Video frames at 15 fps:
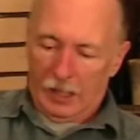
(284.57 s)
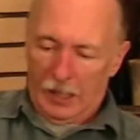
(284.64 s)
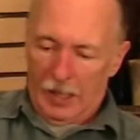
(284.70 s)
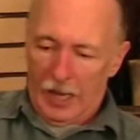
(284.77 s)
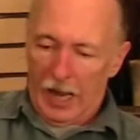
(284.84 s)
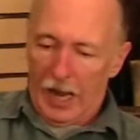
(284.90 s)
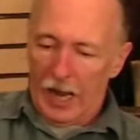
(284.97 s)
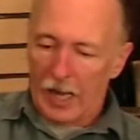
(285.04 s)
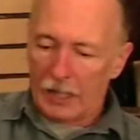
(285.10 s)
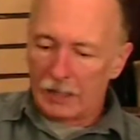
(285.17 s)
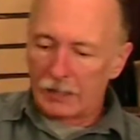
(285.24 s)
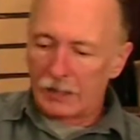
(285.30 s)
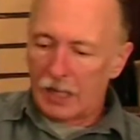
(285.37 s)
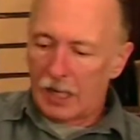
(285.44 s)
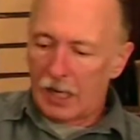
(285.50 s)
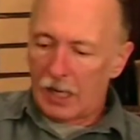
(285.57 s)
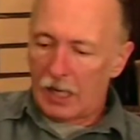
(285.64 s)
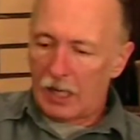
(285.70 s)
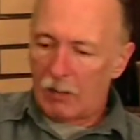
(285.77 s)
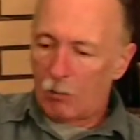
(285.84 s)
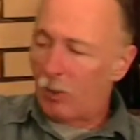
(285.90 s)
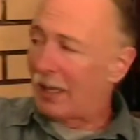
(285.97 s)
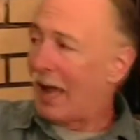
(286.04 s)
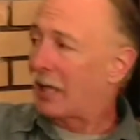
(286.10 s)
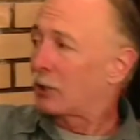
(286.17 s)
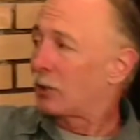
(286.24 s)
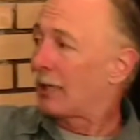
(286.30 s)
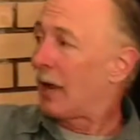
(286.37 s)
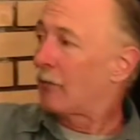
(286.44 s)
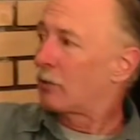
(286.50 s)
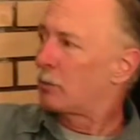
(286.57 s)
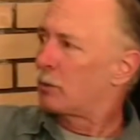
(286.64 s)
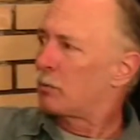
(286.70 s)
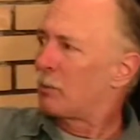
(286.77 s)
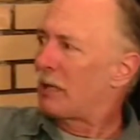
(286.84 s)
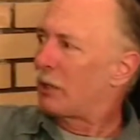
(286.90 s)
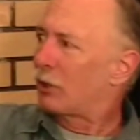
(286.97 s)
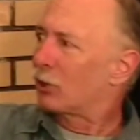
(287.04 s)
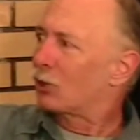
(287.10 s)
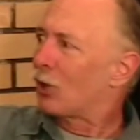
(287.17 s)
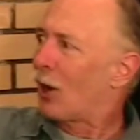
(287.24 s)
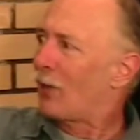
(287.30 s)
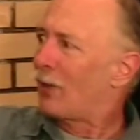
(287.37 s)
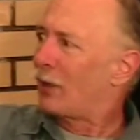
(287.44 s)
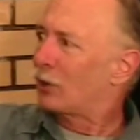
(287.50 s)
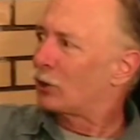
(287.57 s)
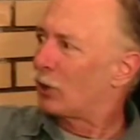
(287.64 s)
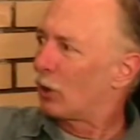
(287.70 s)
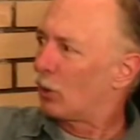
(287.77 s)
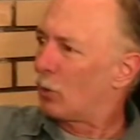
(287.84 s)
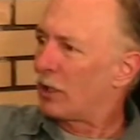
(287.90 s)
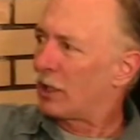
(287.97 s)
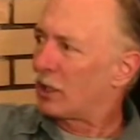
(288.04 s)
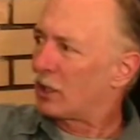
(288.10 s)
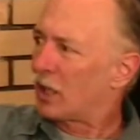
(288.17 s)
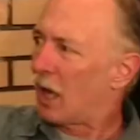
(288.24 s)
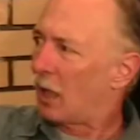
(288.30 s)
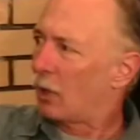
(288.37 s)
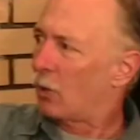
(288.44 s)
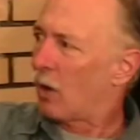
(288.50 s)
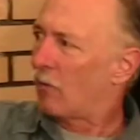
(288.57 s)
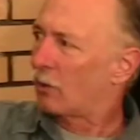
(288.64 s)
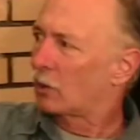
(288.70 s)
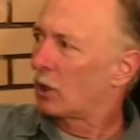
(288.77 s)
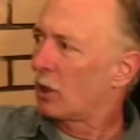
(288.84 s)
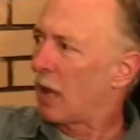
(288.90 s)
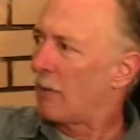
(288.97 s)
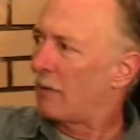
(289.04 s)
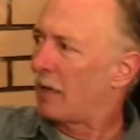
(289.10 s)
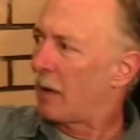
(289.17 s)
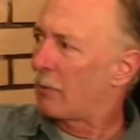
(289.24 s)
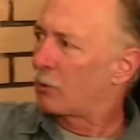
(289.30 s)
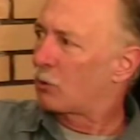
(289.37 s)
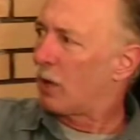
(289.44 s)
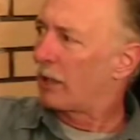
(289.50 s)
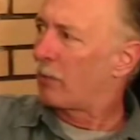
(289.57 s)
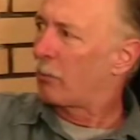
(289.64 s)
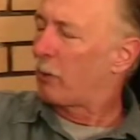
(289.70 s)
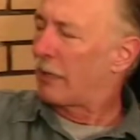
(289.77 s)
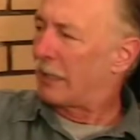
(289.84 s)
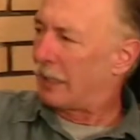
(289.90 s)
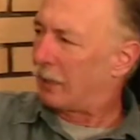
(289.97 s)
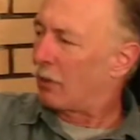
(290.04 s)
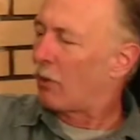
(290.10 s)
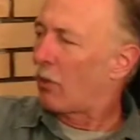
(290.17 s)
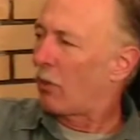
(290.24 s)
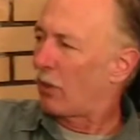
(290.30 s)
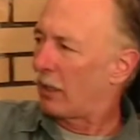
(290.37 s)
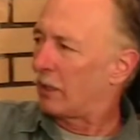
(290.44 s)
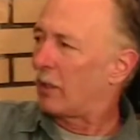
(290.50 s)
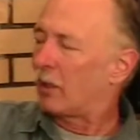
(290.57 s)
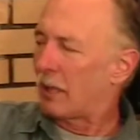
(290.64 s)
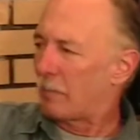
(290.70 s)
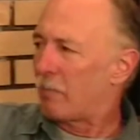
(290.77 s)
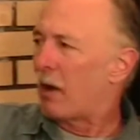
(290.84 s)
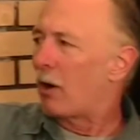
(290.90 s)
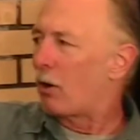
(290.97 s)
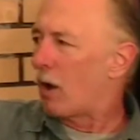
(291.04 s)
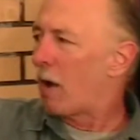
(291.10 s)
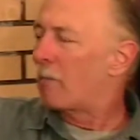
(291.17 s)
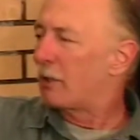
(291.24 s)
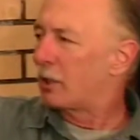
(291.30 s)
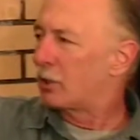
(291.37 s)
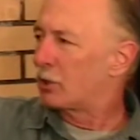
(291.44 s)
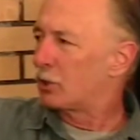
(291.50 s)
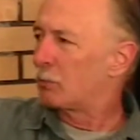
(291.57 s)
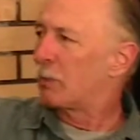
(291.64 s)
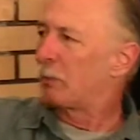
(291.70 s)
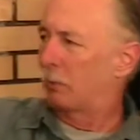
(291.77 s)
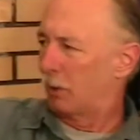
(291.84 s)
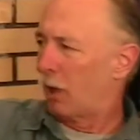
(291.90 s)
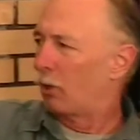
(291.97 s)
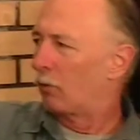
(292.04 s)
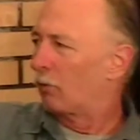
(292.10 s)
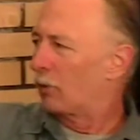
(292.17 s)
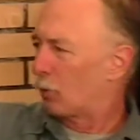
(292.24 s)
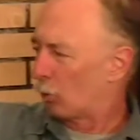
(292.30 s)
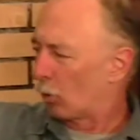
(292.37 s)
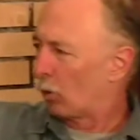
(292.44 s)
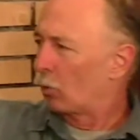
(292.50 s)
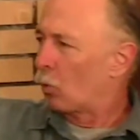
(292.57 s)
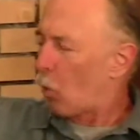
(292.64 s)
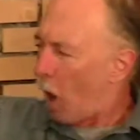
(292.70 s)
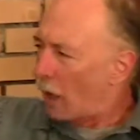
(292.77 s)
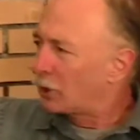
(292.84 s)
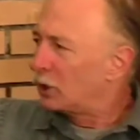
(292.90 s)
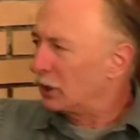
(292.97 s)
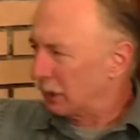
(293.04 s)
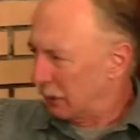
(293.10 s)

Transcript: And we'll actually have some speakers on there so that we can tell whoever's climbing up and trying to break into the thing that they'd better not, because there's people all over the world watching.